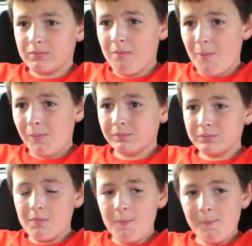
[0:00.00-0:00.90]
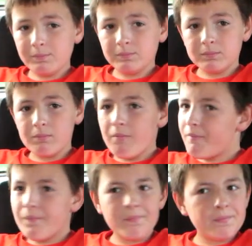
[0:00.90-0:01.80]
but you can handle it, right?
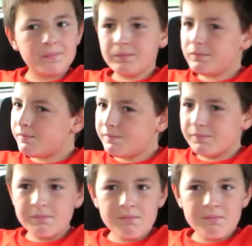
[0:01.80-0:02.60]
Yes, you